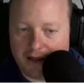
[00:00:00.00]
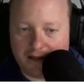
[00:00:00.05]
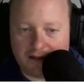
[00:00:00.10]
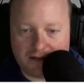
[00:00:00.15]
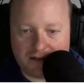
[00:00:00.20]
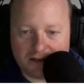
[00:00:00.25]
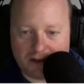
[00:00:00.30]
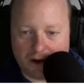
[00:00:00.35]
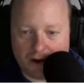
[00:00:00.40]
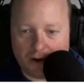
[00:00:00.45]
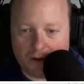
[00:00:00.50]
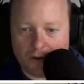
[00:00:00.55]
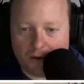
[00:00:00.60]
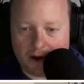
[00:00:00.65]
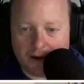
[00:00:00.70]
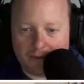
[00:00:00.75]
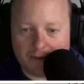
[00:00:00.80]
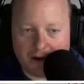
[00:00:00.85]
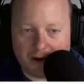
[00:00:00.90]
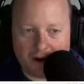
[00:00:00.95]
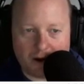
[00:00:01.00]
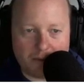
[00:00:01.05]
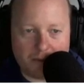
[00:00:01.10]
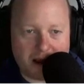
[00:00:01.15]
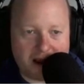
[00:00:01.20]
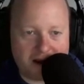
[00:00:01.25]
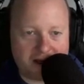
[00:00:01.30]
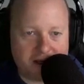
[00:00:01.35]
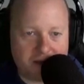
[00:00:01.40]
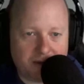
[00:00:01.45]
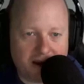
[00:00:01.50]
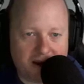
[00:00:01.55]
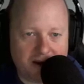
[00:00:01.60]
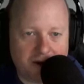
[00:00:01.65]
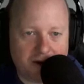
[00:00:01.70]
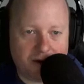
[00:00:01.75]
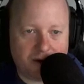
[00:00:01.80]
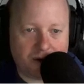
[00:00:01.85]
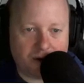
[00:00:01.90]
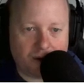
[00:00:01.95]
And so I'm going to go back to my
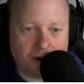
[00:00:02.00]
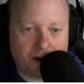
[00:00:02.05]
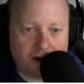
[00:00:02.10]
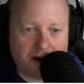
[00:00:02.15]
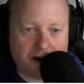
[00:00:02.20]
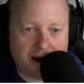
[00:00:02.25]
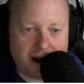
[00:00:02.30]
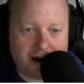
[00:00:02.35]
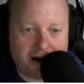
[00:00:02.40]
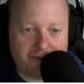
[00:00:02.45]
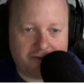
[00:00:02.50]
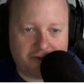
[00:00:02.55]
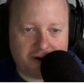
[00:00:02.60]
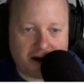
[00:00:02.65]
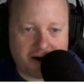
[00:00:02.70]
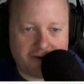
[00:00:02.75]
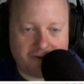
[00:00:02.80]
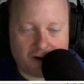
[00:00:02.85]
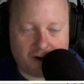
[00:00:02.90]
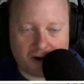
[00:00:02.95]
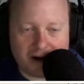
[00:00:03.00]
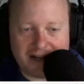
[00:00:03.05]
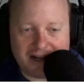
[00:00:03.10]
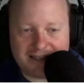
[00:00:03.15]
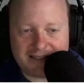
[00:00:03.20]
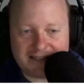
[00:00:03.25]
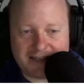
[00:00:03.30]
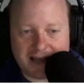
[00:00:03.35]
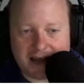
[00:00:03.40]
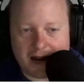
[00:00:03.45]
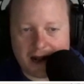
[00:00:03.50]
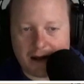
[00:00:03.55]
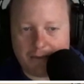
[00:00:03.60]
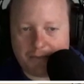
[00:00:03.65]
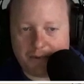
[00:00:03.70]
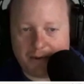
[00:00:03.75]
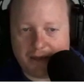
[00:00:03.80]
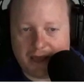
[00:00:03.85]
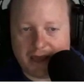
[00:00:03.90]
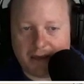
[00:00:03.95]
unicorn. I've already set
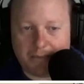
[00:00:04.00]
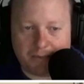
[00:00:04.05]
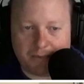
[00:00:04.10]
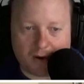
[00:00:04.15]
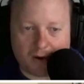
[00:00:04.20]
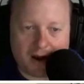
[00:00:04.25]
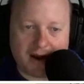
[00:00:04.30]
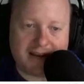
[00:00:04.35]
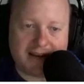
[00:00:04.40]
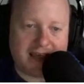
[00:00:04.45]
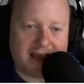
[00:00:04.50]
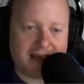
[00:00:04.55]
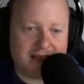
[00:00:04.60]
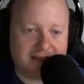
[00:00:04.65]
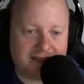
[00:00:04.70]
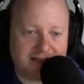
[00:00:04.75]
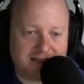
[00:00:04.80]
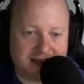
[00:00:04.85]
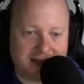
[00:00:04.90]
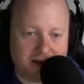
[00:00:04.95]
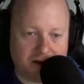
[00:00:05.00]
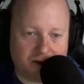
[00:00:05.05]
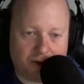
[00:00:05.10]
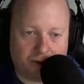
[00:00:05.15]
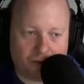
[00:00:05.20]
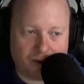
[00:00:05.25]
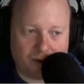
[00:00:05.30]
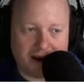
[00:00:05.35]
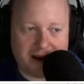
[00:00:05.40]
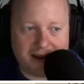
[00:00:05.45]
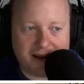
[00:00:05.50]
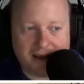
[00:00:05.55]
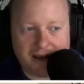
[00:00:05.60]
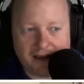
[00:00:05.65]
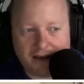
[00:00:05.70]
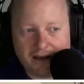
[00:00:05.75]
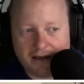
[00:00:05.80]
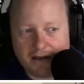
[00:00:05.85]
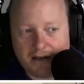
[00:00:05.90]
up a broadcast scene 3.